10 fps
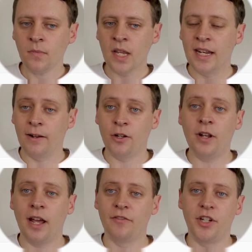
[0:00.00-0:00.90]
Now I could
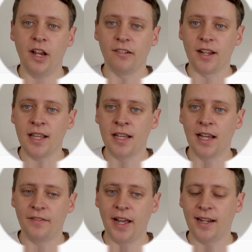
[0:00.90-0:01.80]
have Jerry
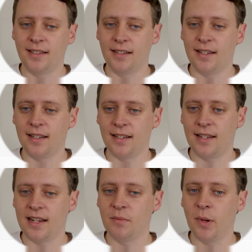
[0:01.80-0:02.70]
have access to this
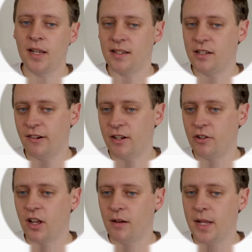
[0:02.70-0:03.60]
database, and Jerry
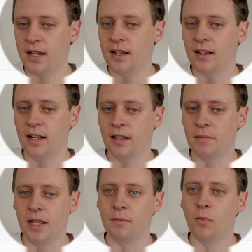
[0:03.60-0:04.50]
could come in
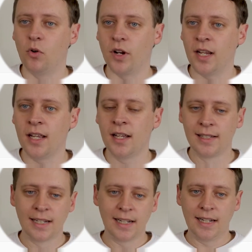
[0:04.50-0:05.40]
the morning
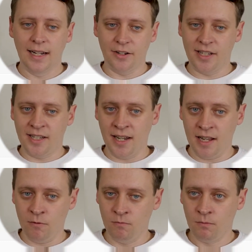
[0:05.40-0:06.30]
and could see.